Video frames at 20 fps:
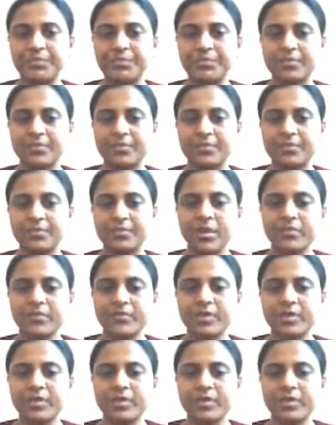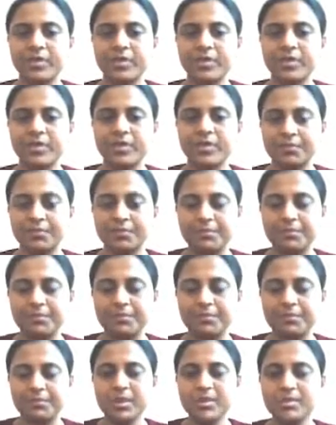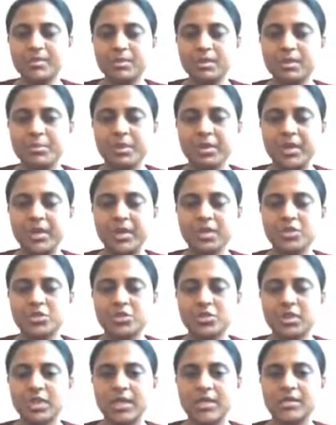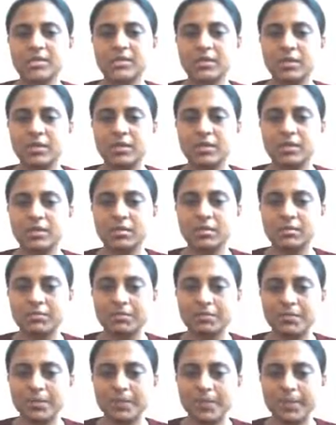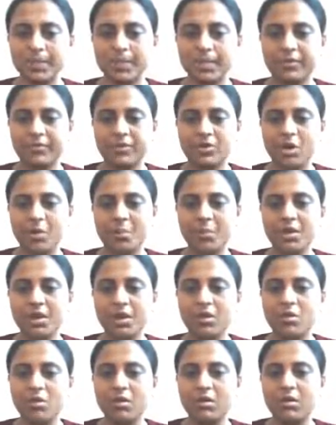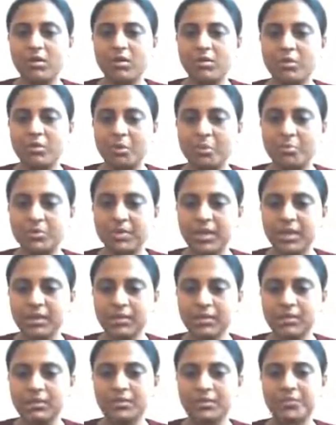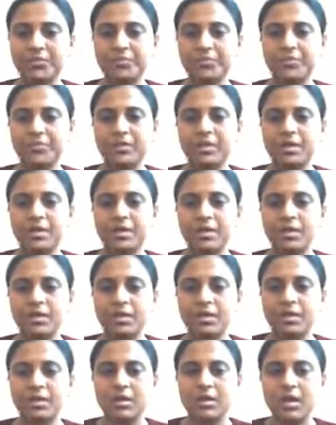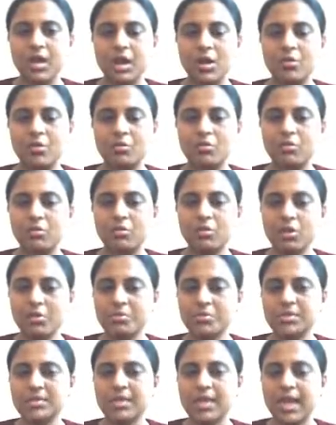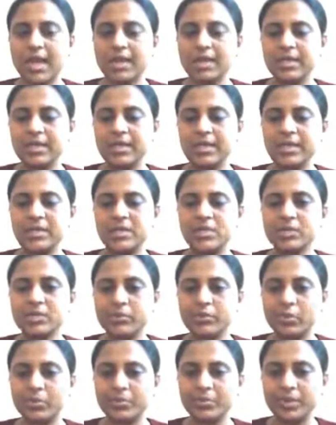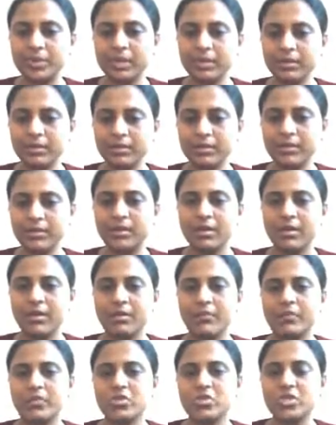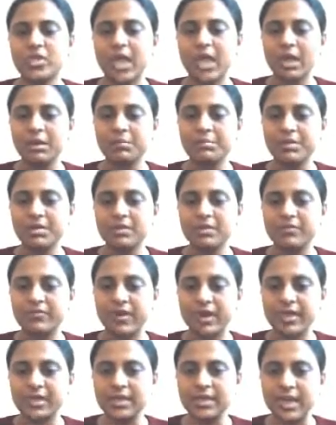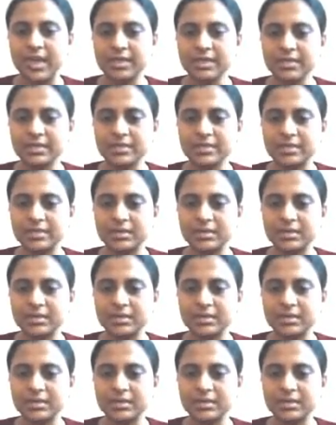One of the biggest limitation is the phenomena called groupthink. Now, groups can lead to groupthink, which can be defined as